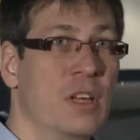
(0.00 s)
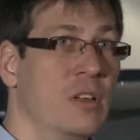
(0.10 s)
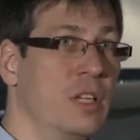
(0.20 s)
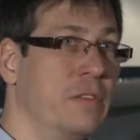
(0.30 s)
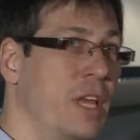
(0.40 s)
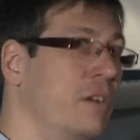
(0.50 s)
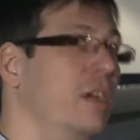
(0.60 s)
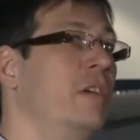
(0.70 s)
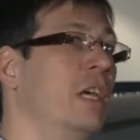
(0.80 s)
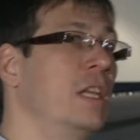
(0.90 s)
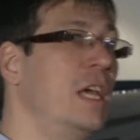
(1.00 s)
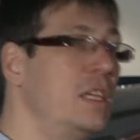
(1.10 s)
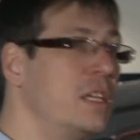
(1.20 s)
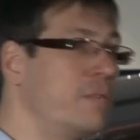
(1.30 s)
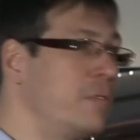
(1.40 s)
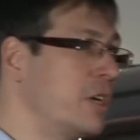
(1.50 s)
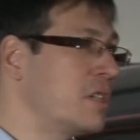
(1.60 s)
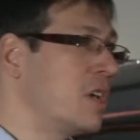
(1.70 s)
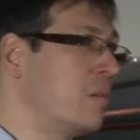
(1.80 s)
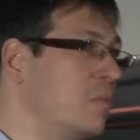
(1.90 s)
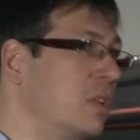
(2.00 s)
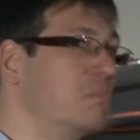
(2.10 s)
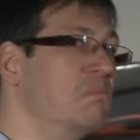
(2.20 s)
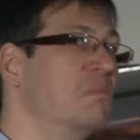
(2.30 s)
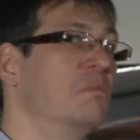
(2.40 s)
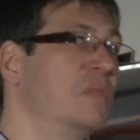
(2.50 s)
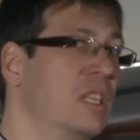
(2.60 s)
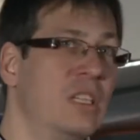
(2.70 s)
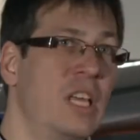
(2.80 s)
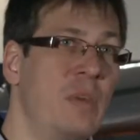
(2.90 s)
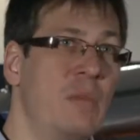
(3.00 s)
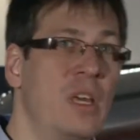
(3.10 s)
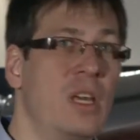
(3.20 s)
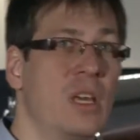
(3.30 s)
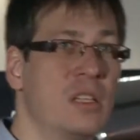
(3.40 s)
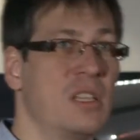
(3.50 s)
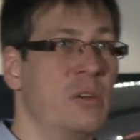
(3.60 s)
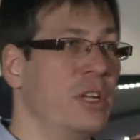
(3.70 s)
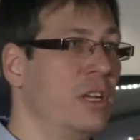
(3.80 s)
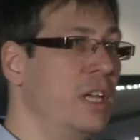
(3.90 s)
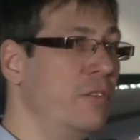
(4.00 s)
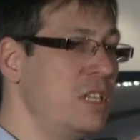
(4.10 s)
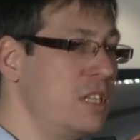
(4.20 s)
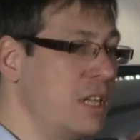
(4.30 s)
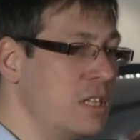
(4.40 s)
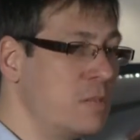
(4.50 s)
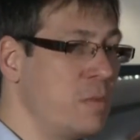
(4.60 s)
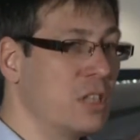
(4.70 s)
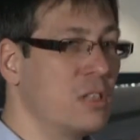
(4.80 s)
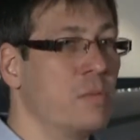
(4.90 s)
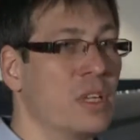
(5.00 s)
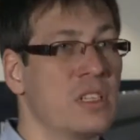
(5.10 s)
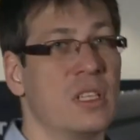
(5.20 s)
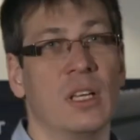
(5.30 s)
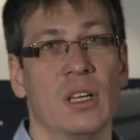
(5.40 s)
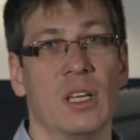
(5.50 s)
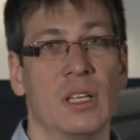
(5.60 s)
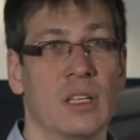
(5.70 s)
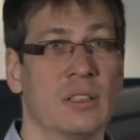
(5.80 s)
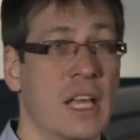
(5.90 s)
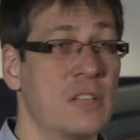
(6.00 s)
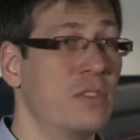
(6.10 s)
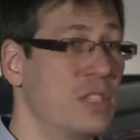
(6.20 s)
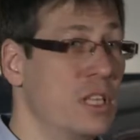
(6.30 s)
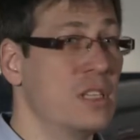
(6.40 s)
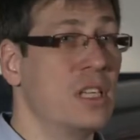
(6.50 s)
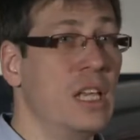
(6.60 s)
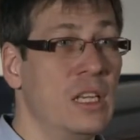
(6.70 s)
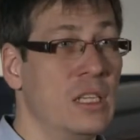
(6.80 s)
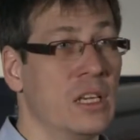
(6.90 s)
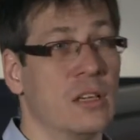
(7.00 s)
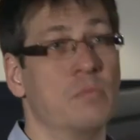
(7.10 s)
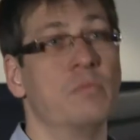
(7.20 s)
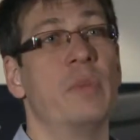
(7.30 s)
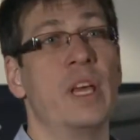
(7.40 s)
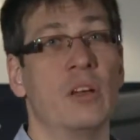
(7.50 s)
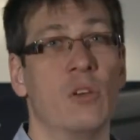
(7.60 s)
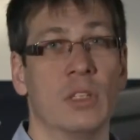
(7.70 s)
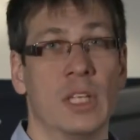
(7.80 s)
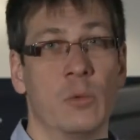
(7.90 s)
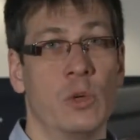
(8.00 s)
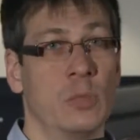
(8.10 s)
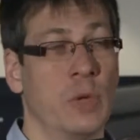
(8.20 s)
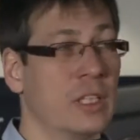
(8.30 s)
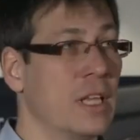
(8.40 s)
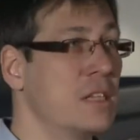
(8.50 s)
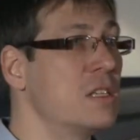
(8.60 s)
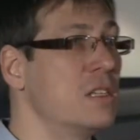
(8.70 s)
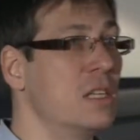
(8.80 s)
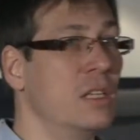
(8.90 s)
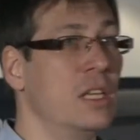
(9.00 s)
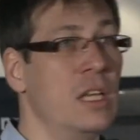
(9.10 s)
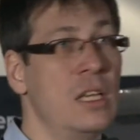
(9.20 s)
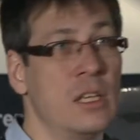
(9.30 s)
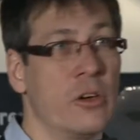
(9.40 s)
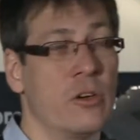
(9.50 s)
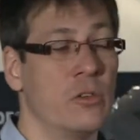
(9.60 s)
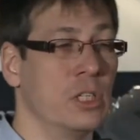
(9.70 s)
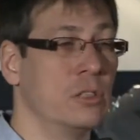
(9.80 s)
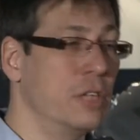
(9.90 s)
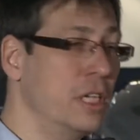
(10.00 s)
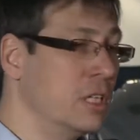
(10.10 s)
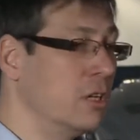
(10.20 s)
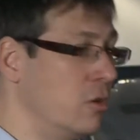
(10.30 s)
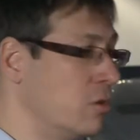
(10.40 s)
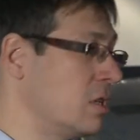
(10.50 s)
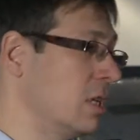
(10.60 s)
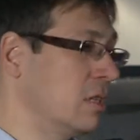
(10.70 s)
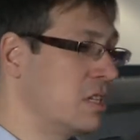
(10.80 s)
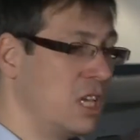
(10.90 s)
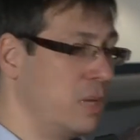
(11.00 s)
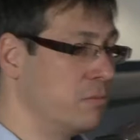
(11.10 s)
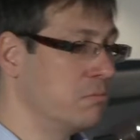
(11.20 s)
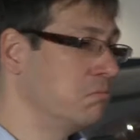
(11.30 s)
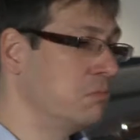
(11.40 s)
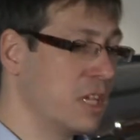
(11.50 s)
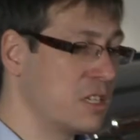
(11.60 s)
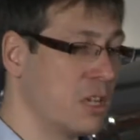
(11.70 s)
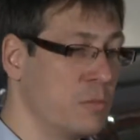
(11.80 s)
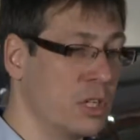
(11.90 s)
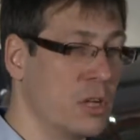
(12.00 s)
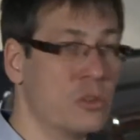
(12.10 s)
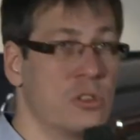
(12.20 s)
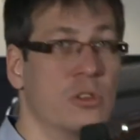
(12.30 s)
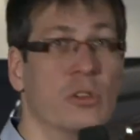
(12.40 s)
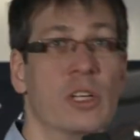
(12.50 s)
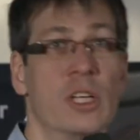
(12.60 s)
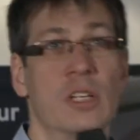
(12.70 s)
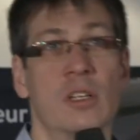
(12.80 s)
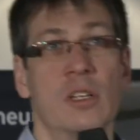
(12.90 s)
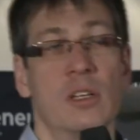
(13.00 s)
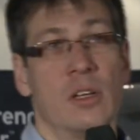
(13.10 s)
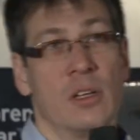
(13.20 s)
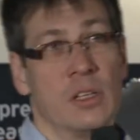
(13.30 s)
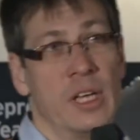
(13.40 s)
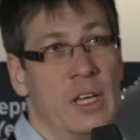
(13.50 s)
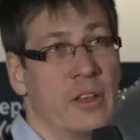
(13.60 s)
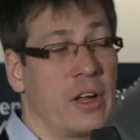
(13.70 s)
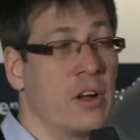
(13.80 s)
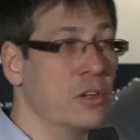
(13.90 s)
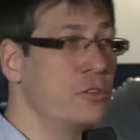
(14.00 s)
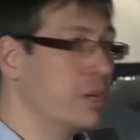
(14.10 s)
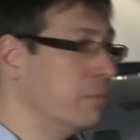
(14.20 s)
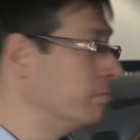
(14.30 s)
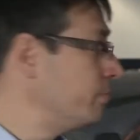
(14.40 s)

If they are living in India, for example, then they may be Estonian e-residents, but still tax residents in India, paying all their worldwide taxes in India according to Indian laws. And the same example goes to any other country.